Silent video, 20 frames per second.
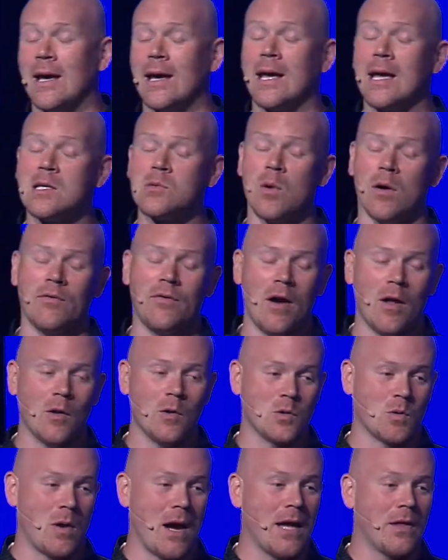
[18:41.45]
And guess what
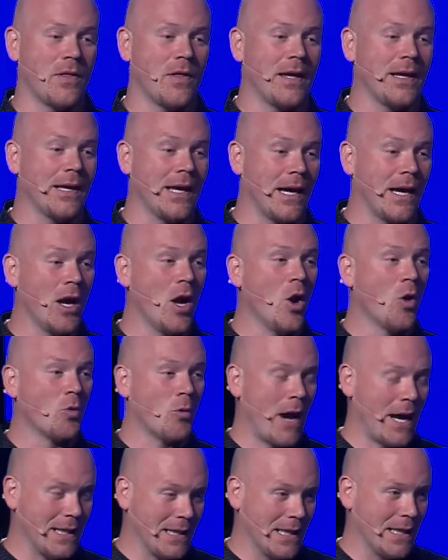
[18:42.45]
follows right thinking?
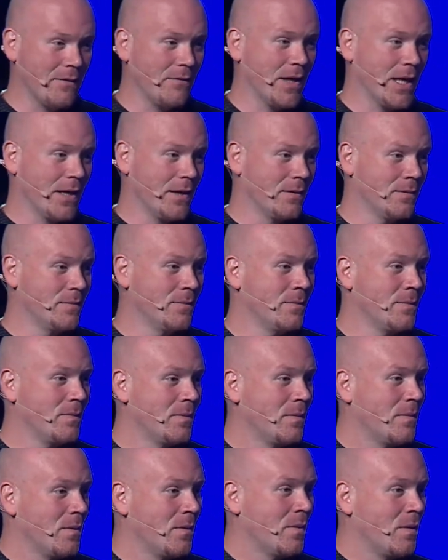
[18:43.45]
Right living.
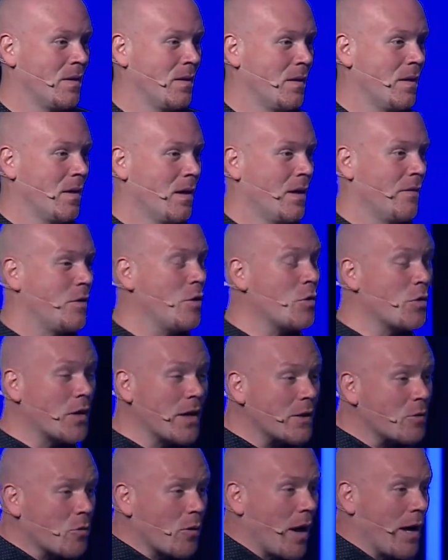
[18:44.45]
If you
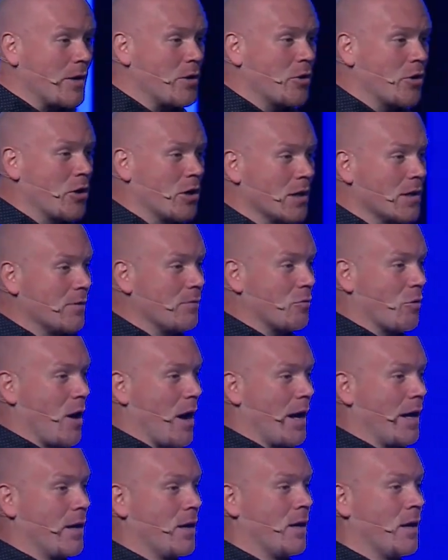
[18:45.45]
think right, you're going to live
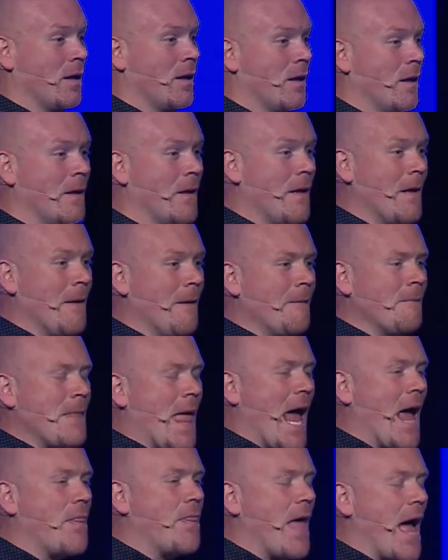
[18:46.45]
right.
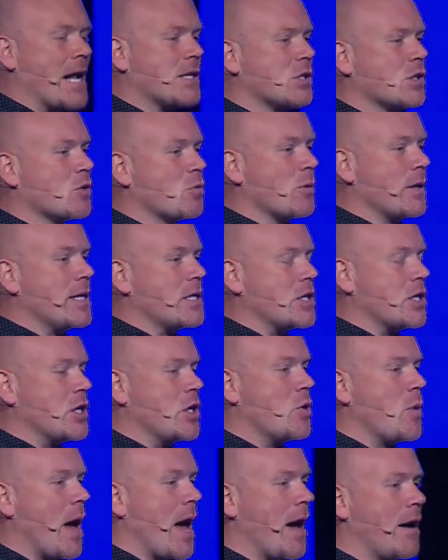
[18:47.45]
And that's the reason
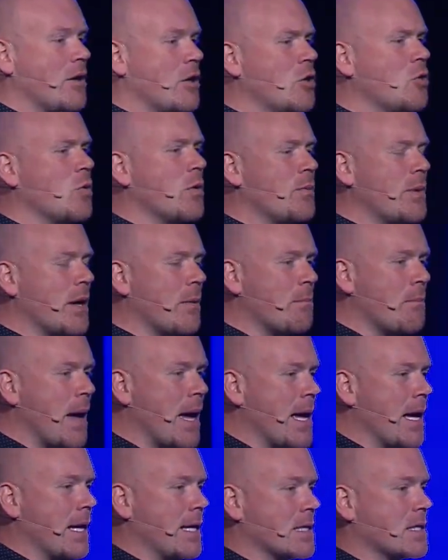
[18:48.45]
you, ha- you would be
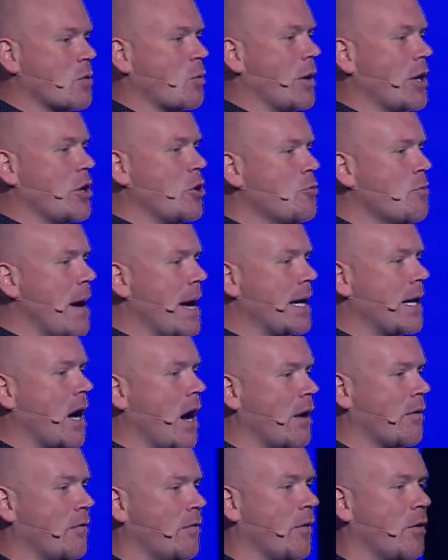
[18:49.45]
amazed when you make
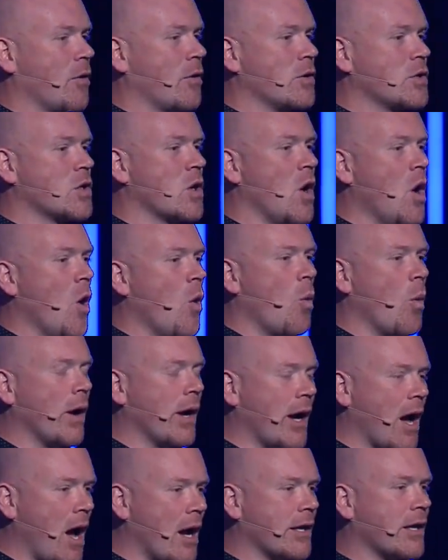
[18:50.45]
God first
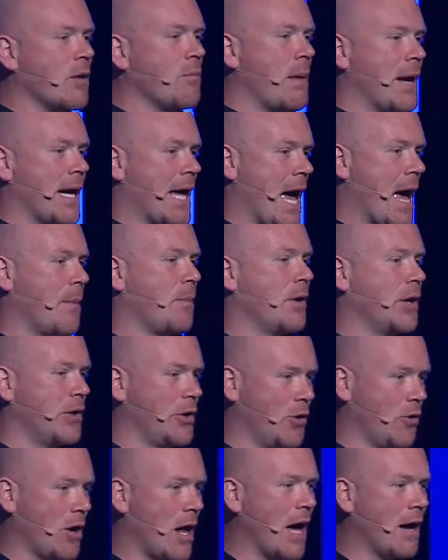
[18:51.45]
what God can make happen in
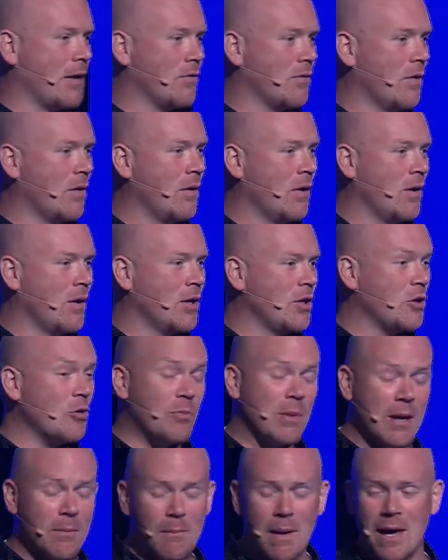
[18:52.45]
your life. You'd
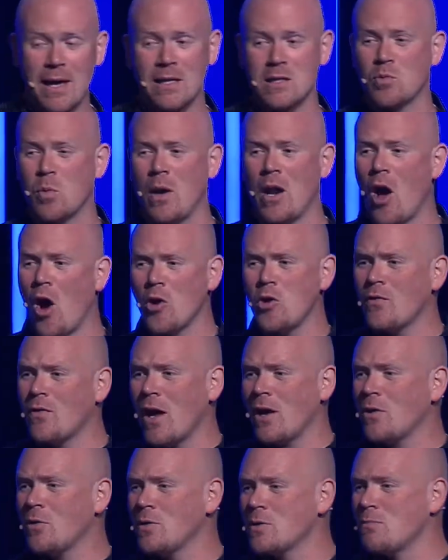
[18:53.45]
be amazed when all you've got
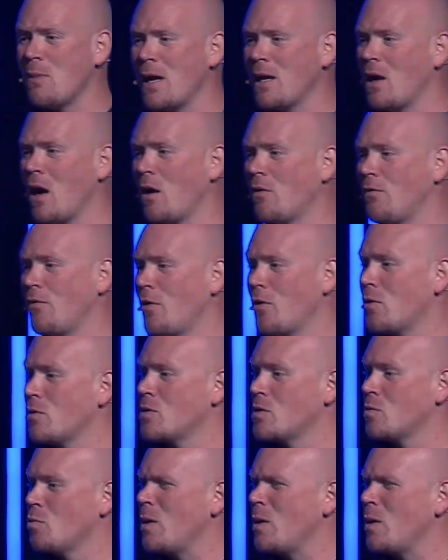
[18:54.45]
to do is make God first.